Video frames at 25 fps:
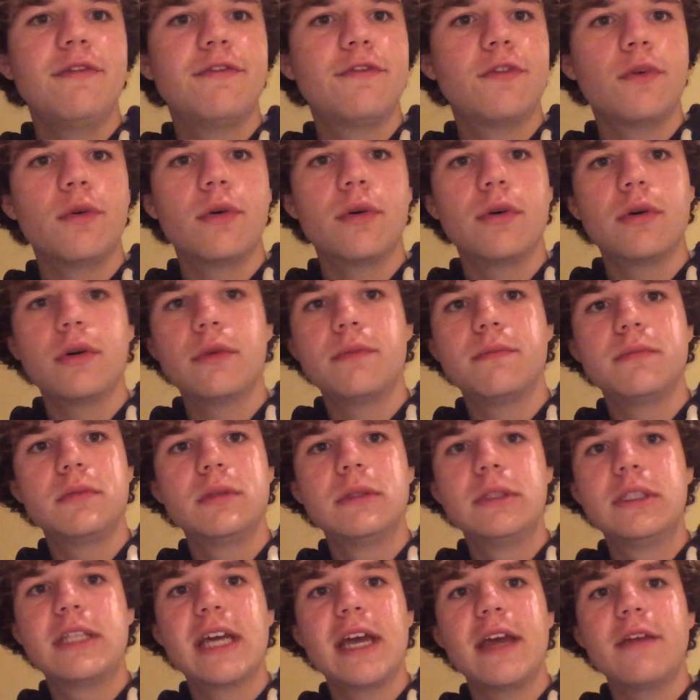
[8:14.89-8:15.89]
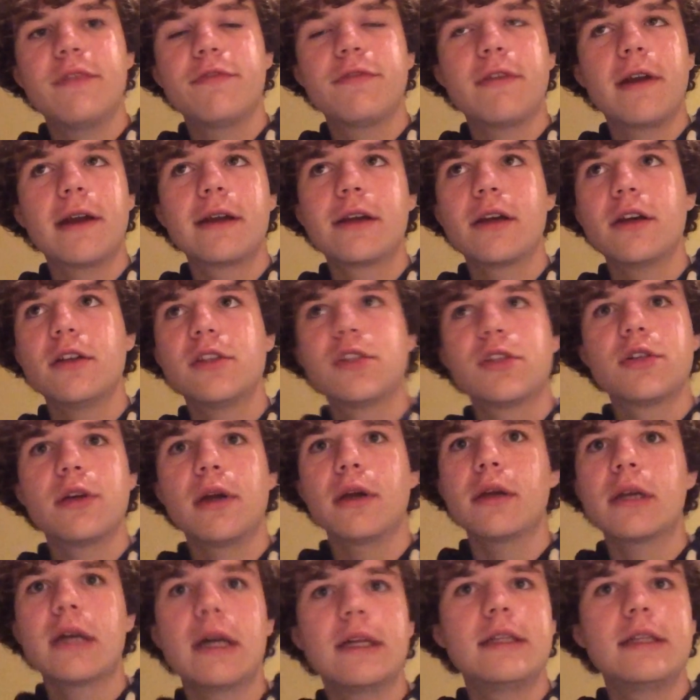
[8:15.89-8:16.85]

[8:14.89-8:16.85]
for Dave Franco's trick.